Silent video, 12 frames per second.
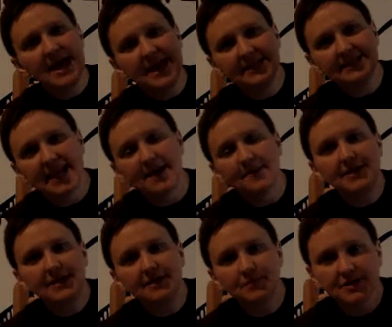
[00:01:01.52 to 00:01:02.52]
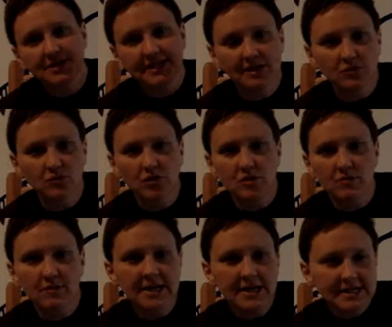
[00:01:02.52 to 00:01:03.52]
and examine any particular
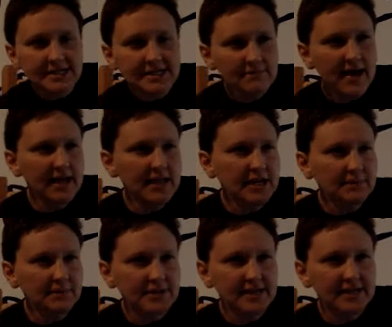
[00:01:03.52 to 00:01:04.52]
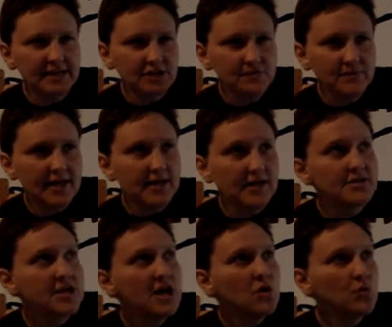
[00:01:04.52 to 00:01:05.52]
room, smell any particular smells,
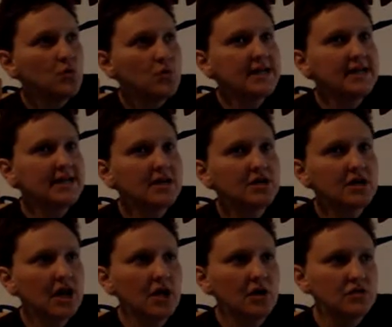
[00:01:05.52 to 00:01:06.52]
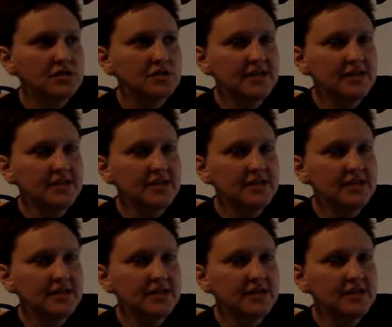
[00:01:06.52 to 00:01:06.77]
really look close.